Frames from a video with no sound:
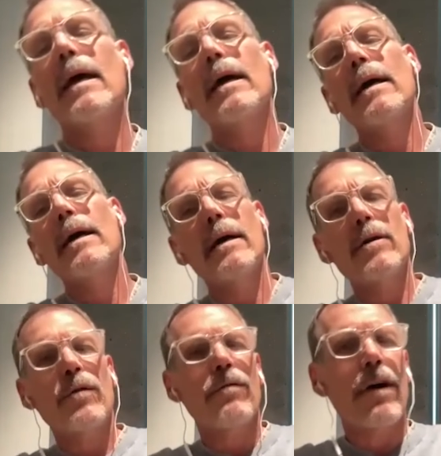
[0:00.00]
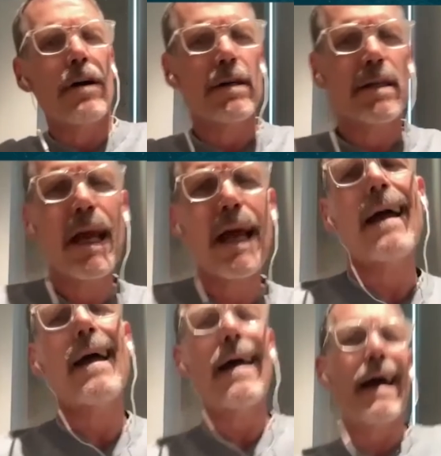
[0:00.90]
as far as
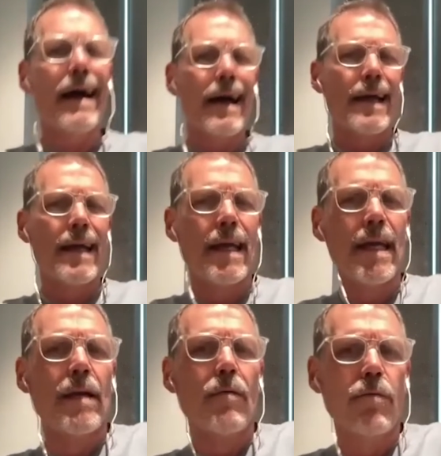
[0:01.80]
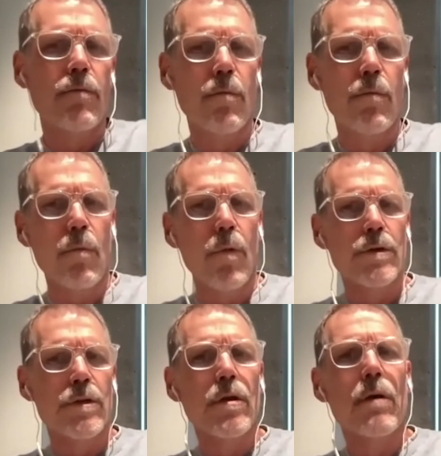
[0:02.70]
I
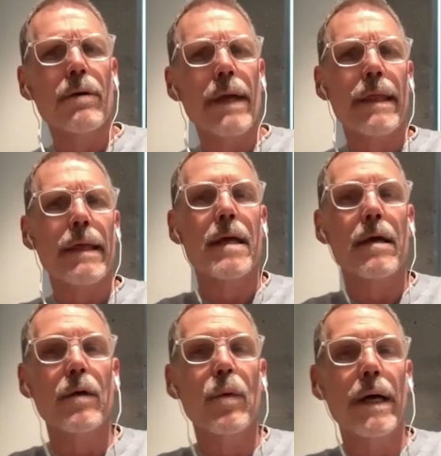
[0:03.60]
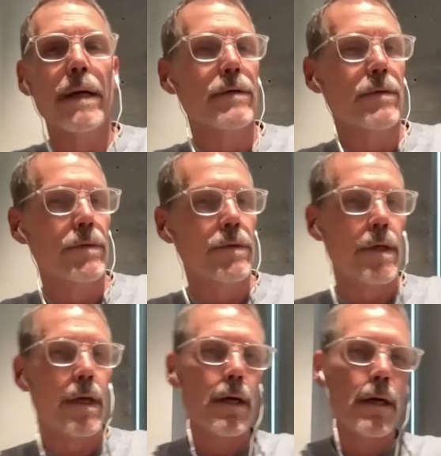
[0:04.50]
was told, I think Terry Weiss, who's
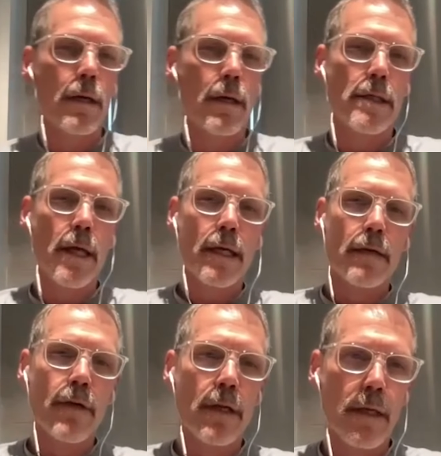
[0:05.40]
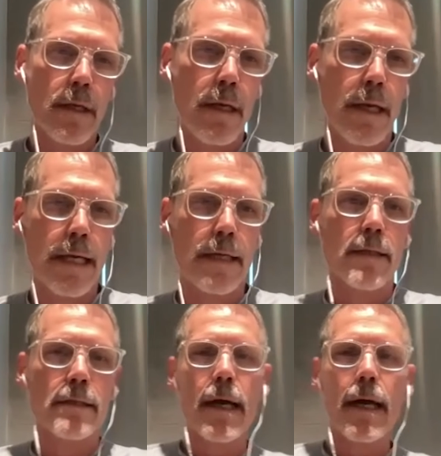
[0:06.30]
executive at Nick at the
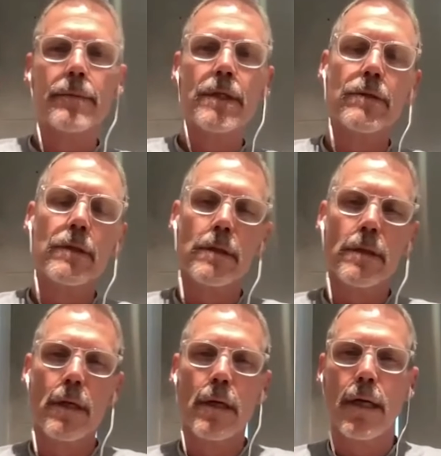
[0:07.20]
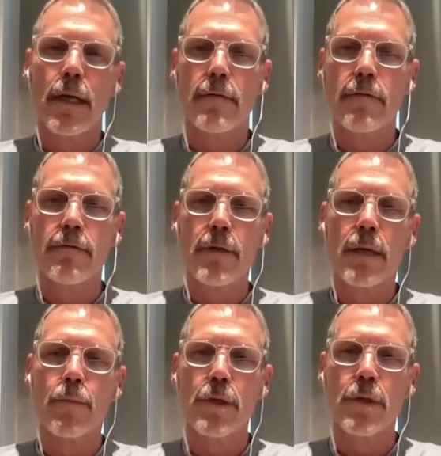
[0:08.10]
time, she was head of
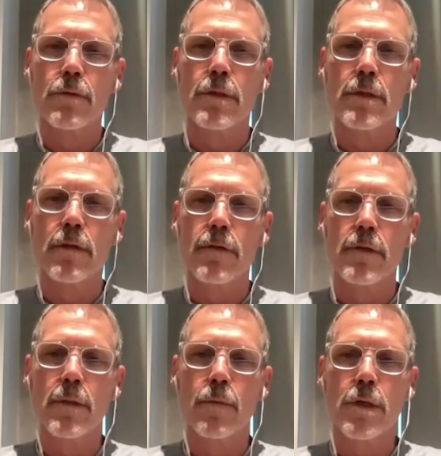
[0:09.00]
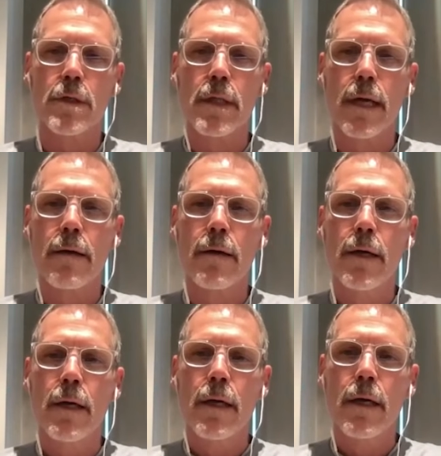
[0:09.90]
Nick Preschool. She's over at DreamWorks now,
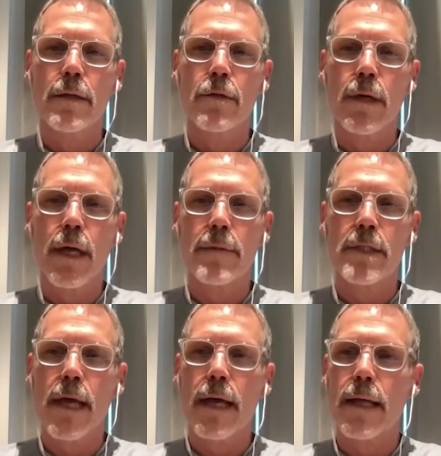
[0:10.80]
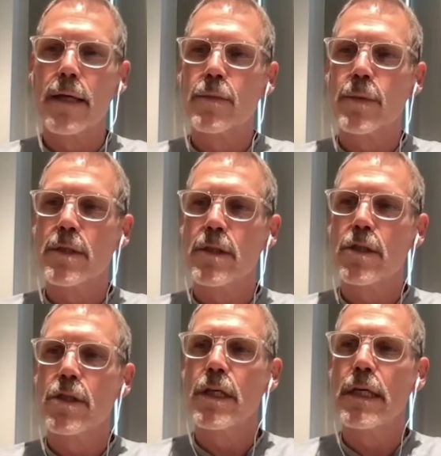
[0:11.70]
doing Gabby's Dollhouse. But
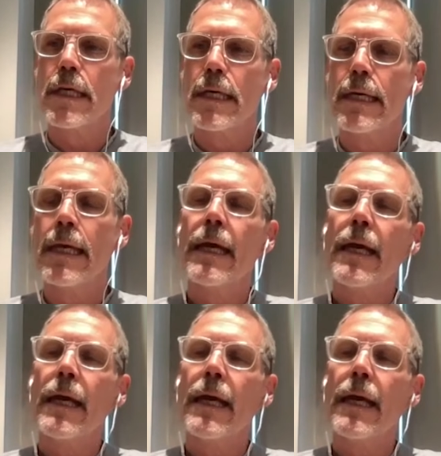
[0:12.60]
she